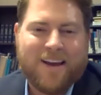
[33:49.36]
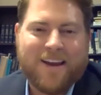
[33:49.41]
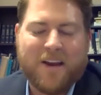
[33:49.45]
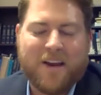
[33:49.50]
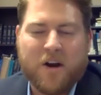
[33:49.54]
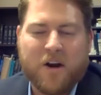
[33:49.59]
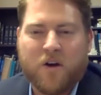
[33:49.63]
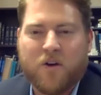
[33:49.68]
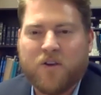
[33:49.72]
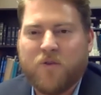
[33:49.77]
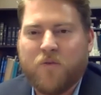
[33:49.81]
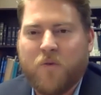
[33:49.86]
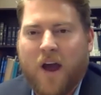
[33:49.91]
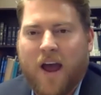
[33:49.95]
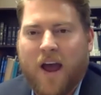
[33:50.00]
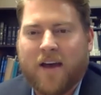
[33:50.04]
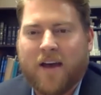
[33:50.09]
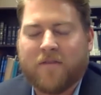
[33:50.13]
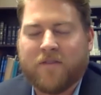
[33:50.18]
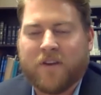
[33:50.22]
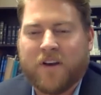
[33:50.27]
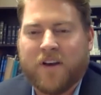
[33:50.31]
you
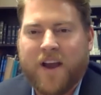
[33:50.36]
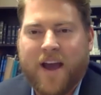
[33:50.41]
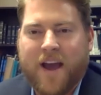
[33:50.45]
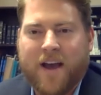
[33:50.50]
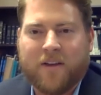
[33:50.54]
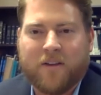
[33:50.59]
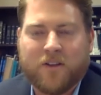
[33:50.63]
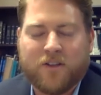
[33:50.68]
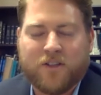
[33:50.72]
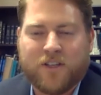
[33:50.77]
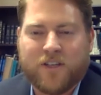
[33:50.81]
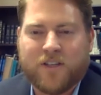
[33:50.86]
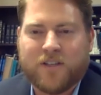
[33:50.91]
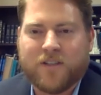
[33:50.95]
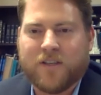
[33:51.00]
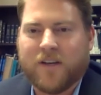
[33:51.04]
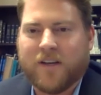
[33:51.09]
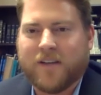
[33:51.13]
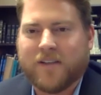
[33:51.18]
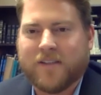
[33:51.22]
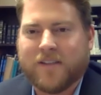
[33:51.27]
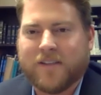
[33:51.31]
have analogies
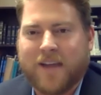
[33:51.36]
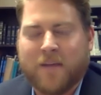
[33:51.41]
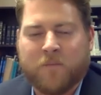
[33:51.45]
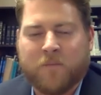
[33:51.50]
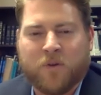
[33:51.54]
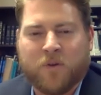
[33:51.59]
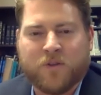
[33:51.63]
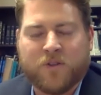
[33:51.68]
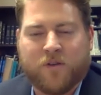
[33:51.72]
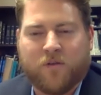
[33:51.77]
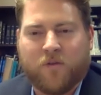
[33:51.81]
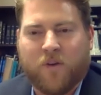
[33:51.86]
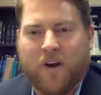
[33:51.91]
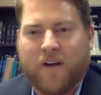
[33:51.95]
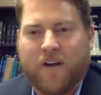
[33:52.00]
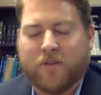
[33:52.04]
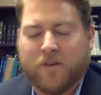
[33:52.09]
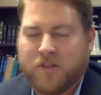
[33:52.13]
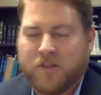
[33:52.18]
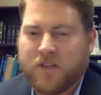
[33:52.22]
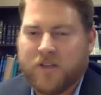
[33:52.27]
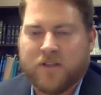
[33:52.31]
and examples and
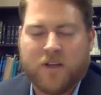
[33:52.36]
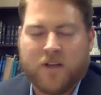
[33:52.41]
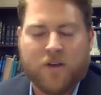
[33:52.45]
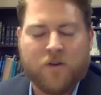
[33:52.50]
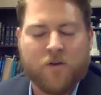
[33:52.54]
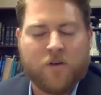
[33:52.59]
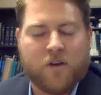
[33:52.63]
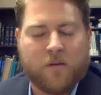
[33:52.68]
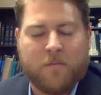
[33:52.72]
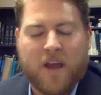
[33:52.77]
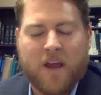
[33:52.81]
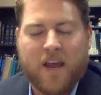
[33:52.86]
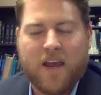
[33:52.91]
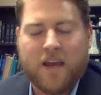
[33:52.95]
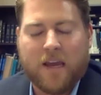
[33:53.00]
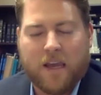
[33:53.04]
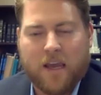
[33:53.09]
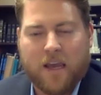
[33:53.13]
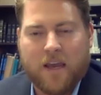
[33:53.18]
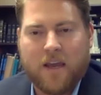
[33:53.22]
references that you can make